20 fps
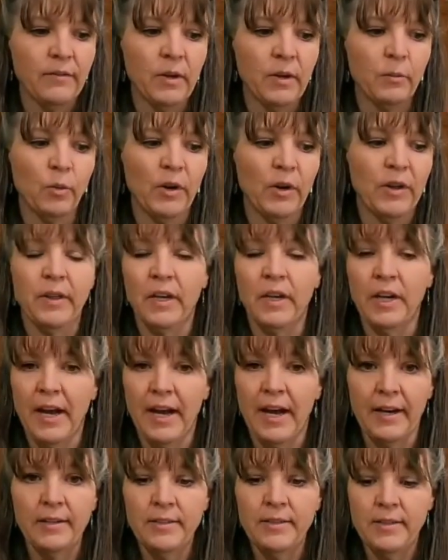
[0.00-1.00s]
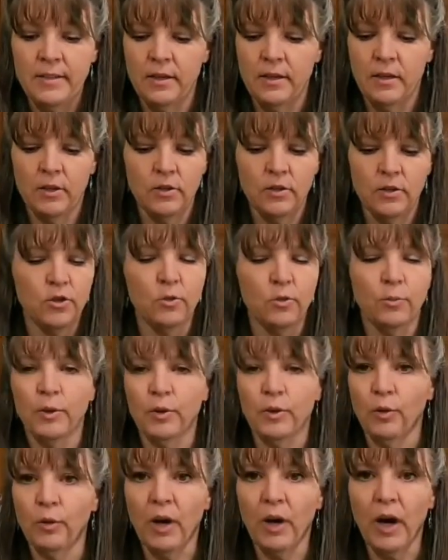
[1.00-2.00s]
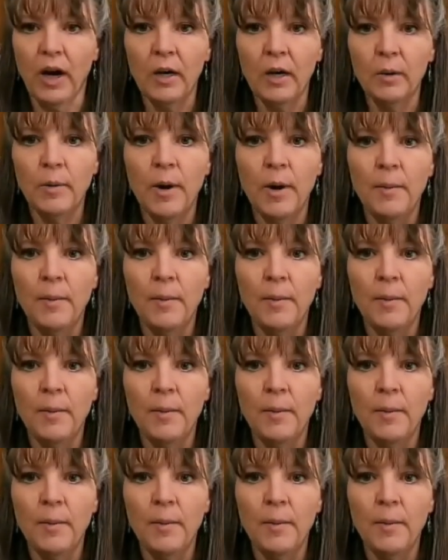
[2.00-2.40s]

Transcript: them with an S, they're super low carb.